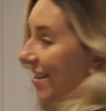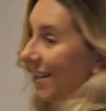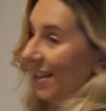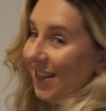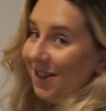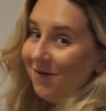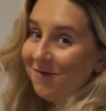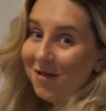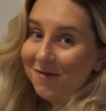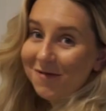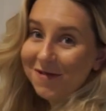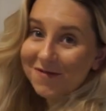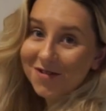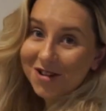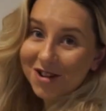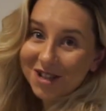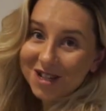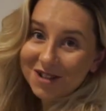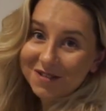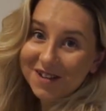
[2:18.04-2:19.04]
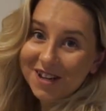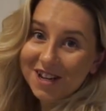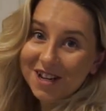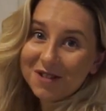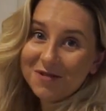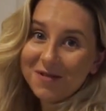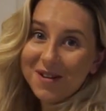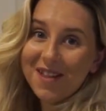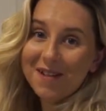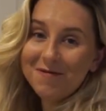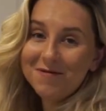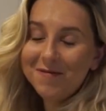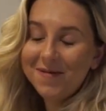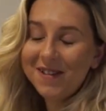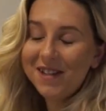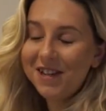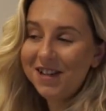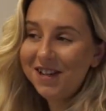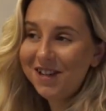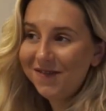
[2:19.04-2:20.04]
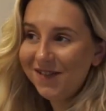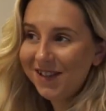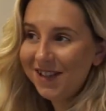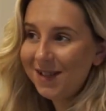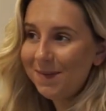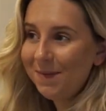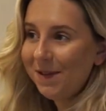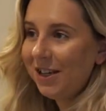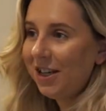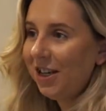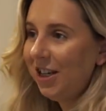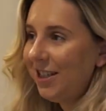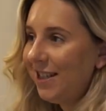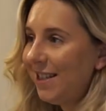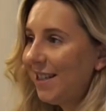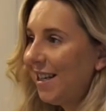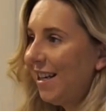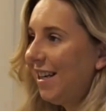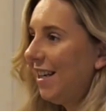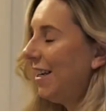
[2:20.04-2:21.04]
see what we've got to work with. I'm a bit nervous because,